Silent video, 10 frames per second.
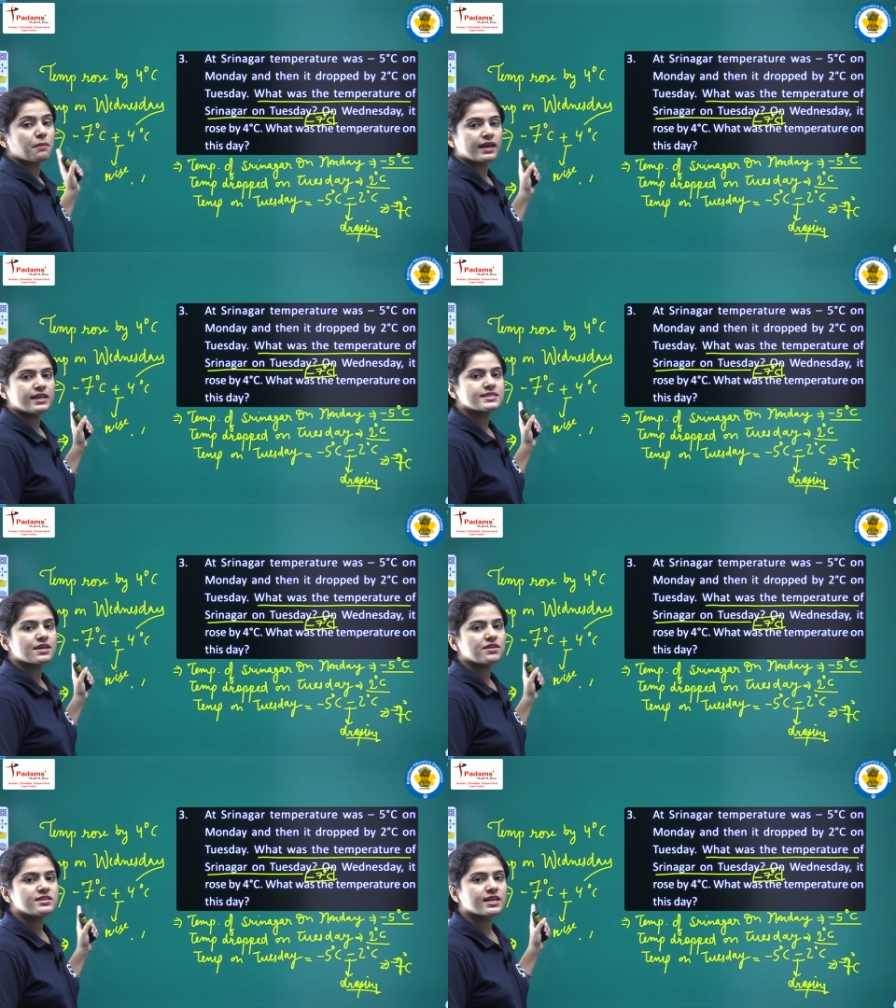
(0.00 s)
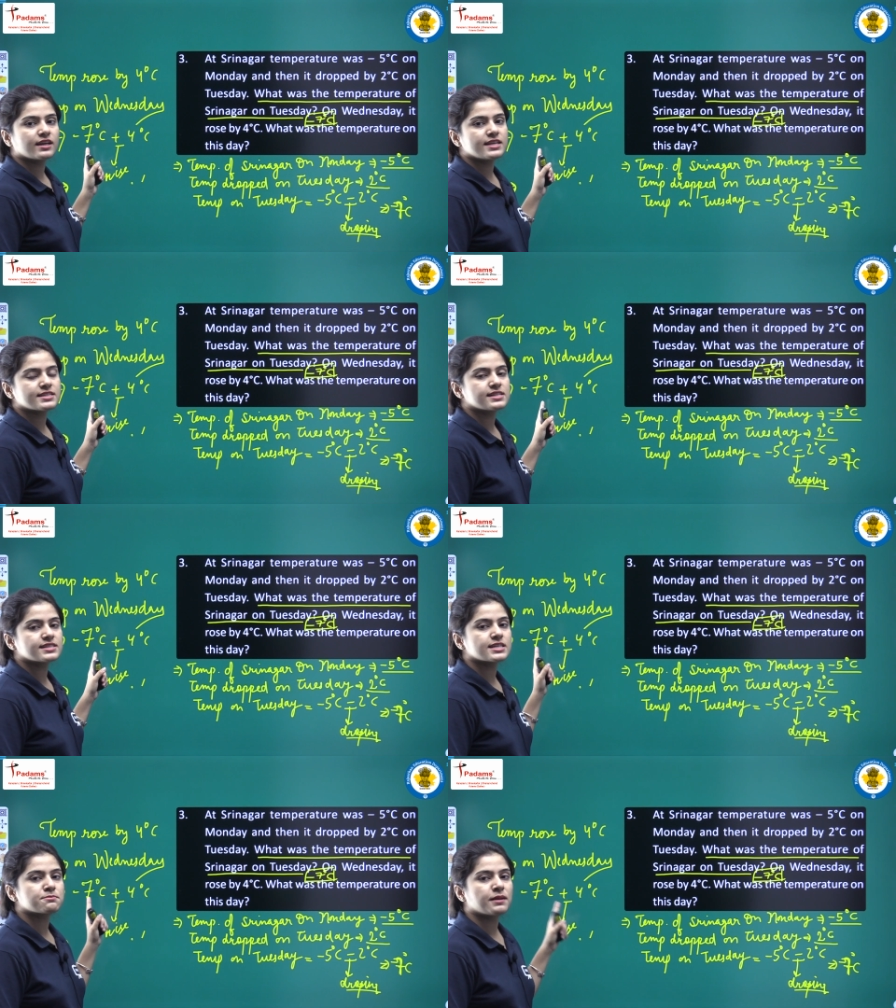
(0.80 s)
minus 7 degree
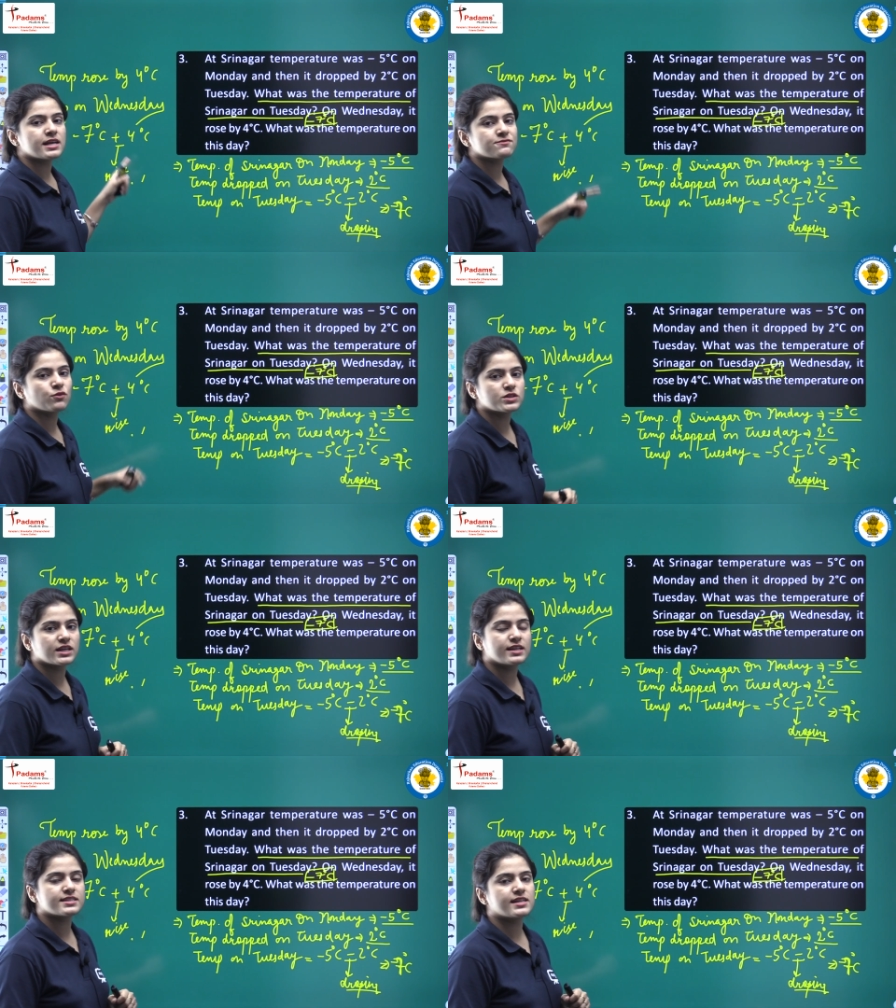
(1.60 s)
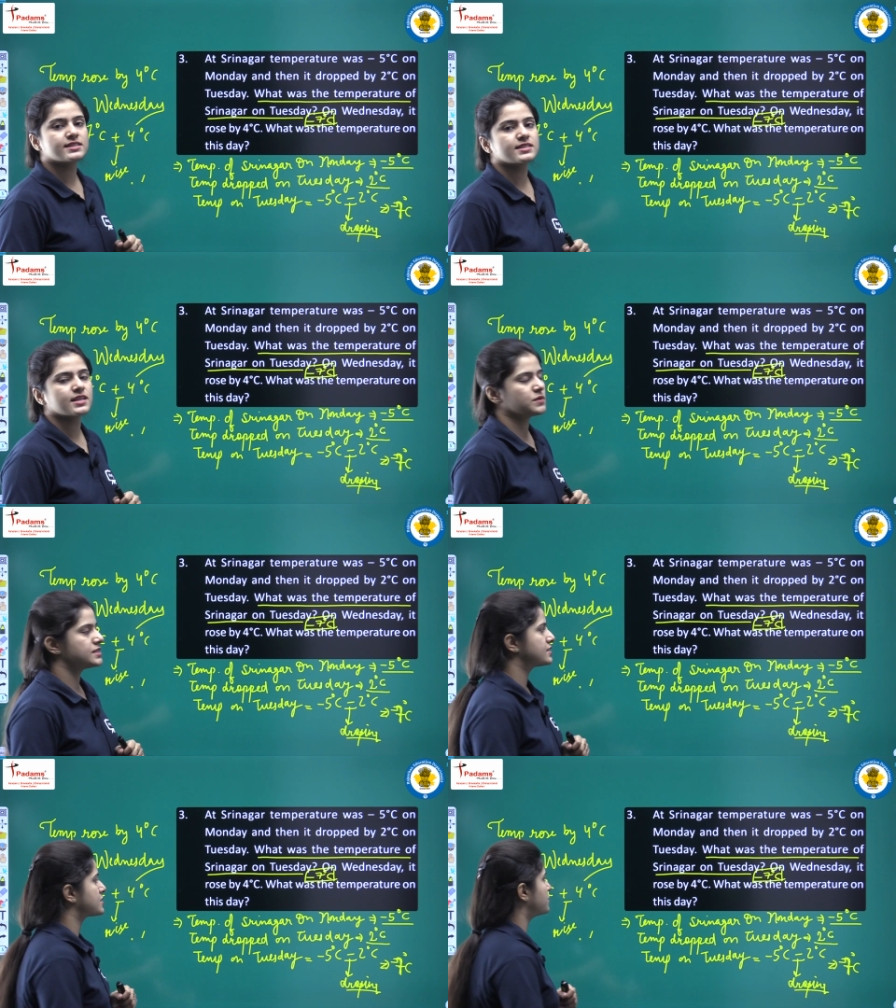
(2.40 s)
Celsius plus 4 degree Celsius equals